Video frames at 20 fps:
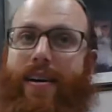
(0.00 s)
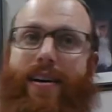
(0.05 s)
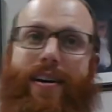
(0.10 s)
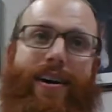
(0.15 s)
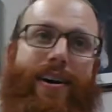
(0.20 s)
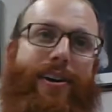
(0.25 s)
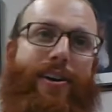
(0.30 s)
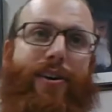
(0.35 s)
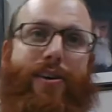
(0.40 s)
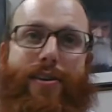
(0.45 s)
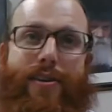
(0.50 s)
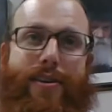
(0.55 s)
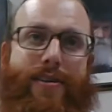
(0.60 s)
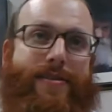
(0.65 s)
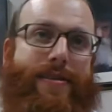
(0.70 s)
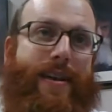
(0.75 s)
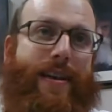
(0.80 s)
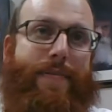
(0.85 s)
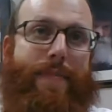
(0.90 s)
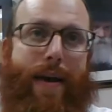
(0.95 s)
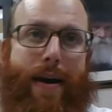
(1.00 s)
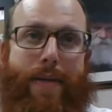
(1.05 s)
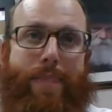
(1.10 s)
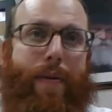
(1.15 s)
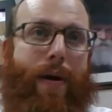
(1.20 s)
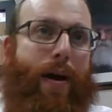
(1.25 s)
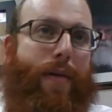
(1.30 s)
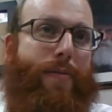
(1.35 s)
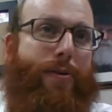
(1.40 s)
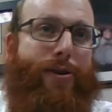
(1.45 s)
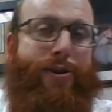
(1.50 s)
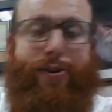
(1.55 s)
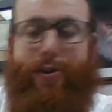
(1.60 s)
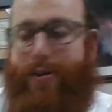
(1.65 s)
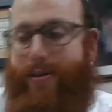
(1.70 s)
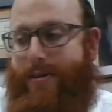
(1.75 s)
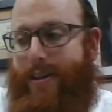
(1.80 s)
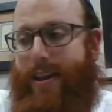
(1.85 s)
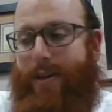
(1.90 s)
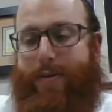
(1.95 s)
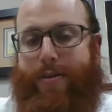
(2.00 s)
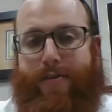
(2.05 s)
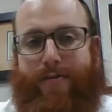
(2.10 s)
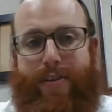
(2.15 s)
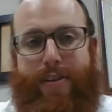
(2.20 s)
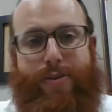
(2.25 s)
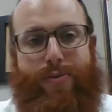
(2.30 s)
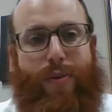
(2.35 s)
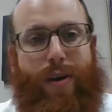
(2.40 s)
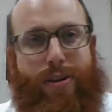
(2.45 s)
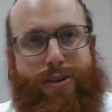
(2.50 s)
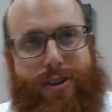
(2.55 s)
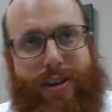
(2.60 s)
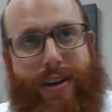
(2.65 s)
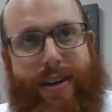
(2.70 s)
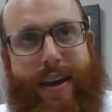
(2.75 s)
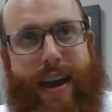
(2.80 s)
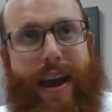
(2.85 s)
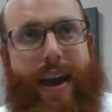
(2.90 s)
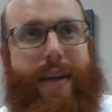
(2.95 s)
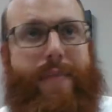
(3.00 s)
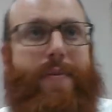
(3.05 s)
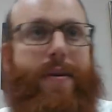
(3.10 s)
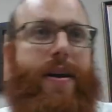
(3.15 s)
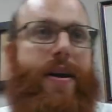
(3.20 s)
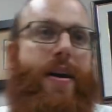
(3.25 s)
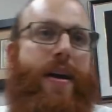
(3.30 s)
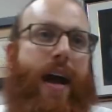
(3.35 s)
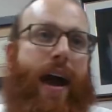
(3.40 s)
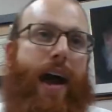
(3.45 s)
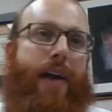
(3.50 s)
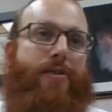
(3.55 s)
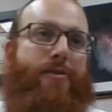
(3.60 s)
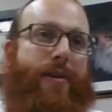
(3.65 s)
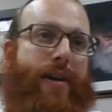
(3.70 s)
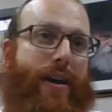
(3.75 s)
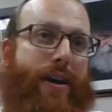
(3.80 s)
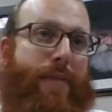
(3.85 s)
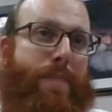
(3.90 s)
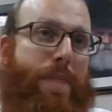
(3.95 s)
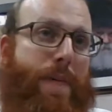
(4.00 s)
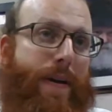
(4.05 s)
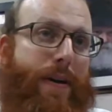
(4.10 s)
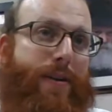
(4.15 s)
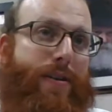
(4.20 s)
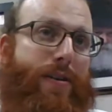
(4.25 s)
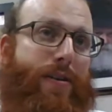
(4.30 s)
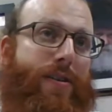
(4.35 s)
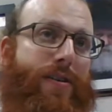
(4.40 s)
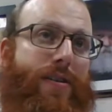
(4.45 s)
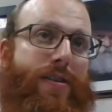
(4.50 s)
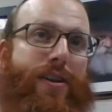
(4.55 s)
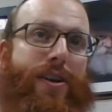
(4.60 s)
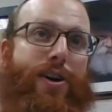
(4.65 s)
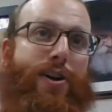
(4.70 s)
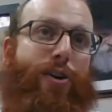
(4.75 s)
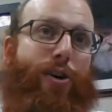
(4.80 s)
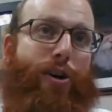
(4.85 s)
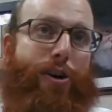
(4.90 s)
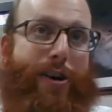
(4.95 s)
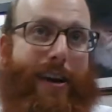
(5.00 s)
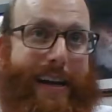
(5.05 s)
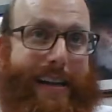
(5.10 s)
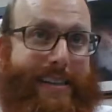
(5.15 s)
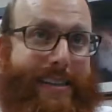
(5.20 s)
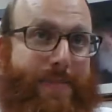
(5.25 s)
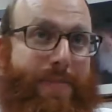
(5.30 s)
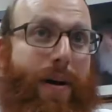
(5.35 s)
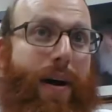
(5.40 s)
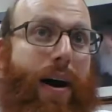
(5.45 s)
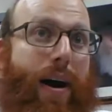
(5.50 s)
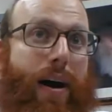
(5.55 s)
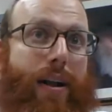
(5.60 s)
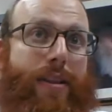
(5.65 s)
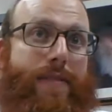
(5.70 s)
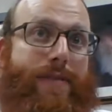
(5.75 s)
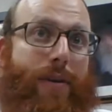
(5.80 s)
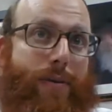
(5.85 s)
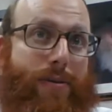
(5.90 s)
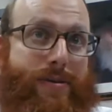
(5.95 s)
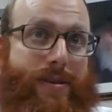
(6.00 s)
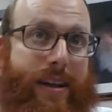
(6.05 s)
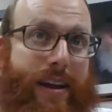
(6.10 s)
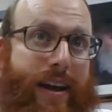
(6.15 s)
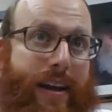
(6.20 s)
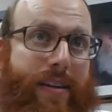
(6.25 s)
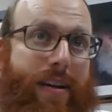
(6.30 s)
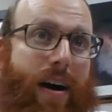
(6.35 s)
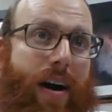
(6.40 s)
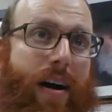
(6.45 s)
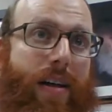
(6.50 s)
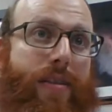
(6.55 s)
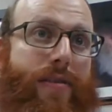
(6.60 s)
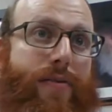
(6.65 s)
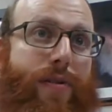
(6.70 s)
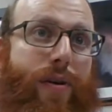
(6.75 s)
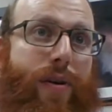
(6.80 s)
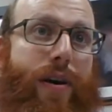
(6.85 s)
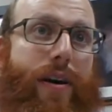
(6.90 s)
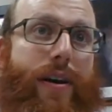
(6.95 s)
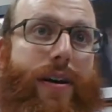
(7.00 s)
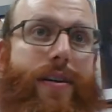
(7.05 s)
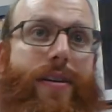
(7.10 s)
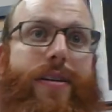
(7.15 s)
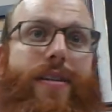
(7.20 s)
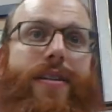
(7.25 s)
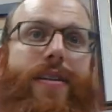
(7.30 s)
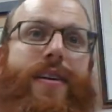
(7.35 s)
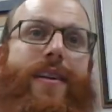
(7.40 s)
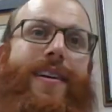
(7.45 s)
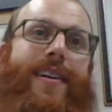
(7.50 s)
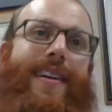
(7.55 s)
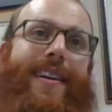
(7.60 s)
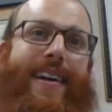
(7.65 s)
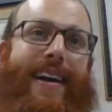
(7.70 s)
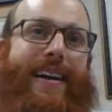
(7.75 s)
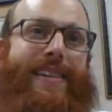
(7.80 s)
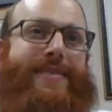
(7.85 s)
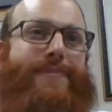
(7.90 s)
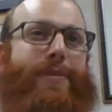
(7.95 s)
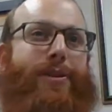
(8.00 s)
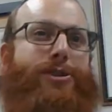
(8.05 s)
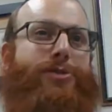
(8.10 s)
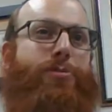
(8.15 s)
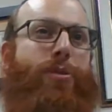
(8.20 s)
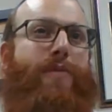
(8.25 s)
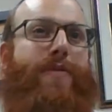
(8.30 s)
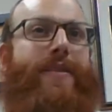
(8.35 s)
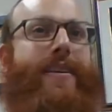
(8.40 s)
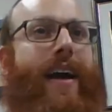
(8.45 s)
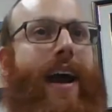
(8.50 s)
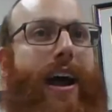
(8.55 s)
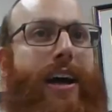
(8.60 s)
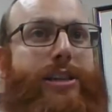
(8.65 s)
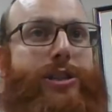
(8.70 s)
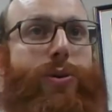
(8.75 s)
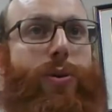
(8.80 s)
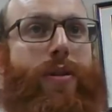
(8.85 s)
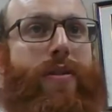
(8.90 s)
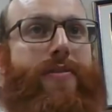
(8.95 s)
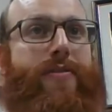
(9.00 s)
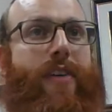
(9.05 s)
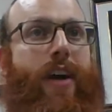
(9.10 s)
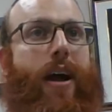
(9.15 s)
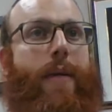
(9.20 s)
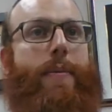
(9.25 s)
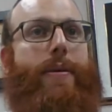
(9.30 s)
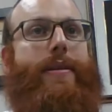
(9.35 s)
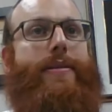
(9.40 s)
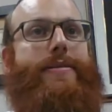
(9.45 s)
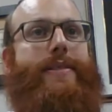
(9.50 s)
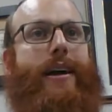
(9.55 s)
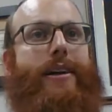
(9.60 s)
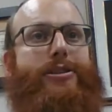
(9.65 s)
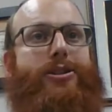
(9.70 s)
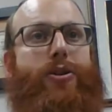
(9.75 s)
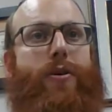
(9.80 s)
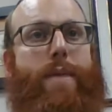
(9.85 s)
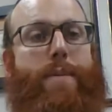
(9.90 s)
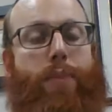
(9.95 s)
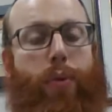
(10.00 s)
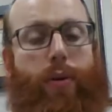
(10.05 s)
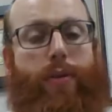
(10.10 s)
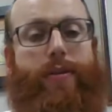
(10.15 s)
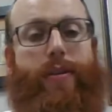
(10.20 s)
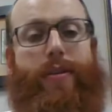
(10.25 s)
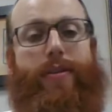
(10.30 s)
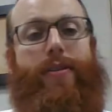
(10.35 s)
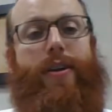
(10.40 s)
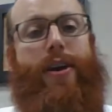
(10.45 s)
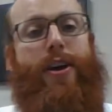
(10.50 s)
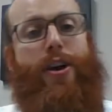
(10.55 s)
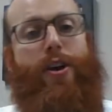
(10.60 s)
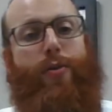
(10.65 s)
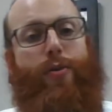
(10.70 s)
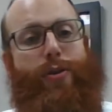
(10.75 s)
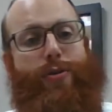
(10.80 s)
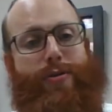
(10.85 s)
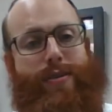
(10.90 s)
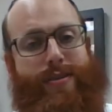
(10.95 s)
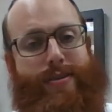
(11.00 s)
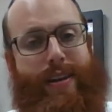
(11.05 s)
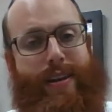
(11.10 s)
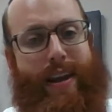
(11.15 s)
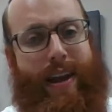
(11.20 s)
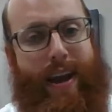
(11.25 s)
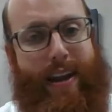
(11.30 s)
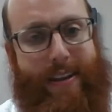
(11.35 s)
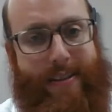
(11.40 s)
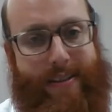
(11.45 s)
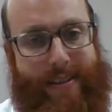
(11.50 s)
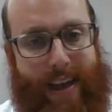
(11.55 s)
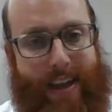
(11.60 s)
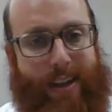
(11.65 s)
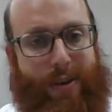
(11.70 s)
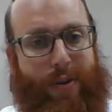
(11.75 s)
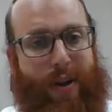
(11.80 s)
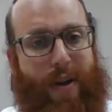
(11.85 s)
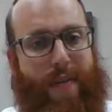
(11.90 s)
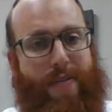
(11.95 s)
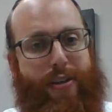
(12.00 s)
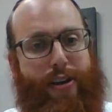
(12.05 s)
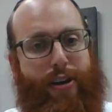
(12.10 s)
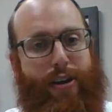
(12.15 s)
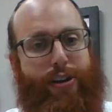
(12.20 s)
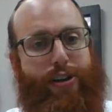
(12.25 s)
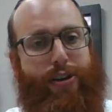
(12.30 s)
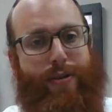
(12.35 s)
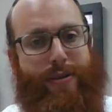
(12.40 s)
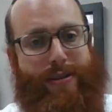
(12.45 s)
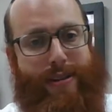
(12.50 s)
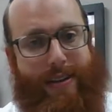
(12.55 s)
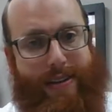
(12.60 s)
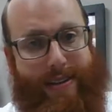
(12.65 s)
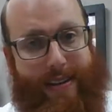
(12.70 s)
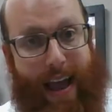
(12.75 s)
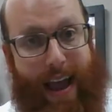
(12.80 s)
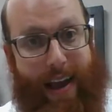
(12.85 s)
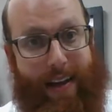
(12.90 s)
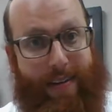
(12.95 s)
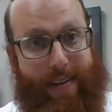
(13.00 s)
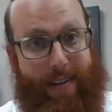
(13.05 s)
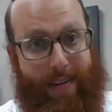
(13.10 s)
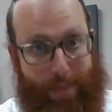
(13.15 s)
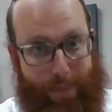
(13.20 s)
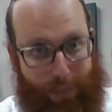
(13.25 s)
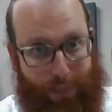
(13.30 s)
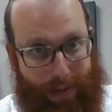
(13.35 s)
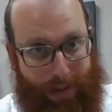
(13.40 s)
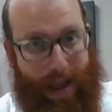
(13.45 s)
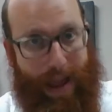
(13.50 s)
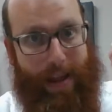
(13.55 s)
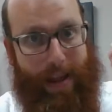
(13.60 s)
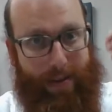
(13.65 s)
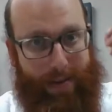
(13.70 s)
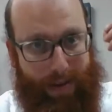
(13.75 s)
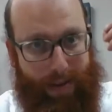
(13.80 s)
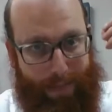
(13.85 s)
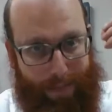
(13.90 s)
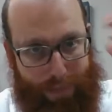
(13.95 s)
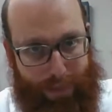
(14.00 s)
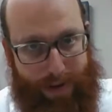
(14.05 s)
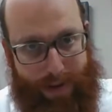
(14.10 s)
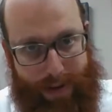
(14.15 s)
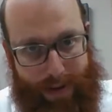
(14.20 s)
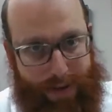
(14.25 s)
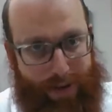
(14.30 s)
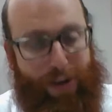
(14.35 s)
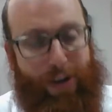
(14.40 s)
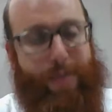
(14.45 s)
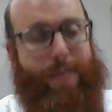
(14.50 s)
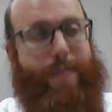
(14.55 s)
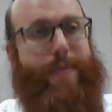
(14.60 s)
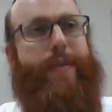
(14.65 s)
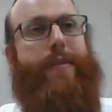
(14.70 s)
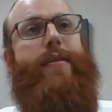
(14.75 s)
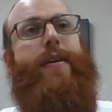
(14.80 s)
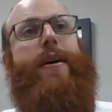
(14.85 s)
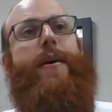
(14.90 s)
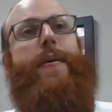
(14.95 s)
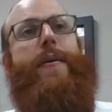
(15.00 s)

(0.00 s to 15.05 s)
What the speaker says: you're sitting by a barbecue, you're sitting with your friends watching a game, and you eat a pickle or you eat some olives, or we're sitting in olive oil. It's much more of a casual environment. It's not so important. But if you're sitting at a seder where everything you do is exact and planned and predetermined,